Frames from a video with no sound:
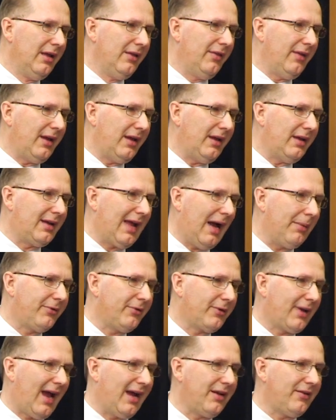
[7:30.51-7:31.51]
the
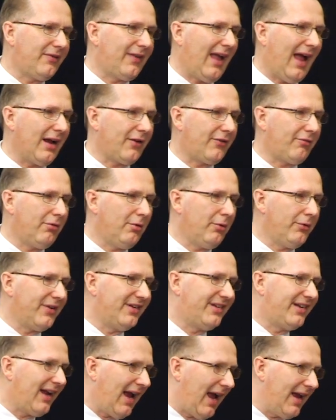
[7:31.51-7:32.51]
capital gains tax rules are
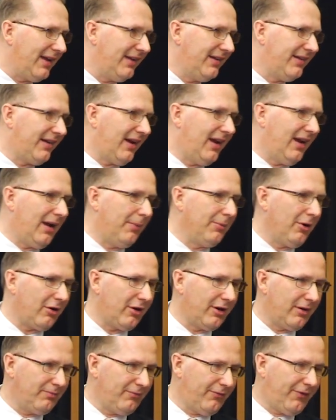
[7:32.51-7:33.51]
changing. I'm not
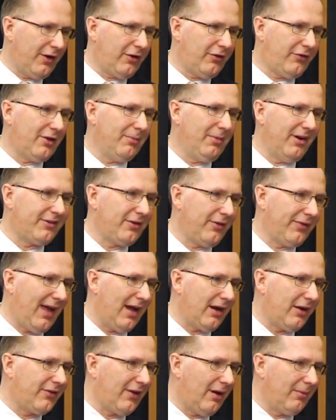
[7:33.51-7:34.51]
going to focus too much on
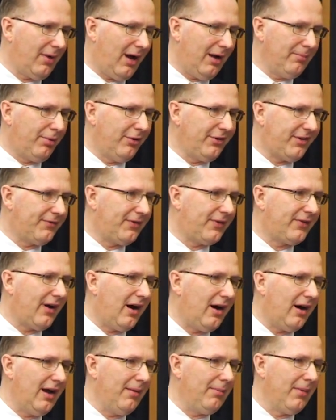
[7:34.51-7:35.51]
that because I'm pushed for
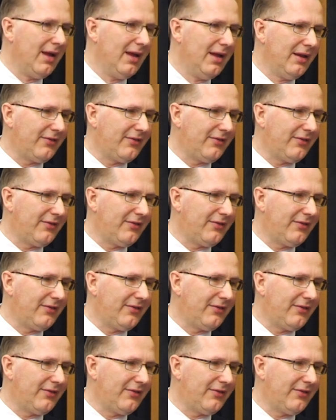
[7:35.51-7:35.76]
time.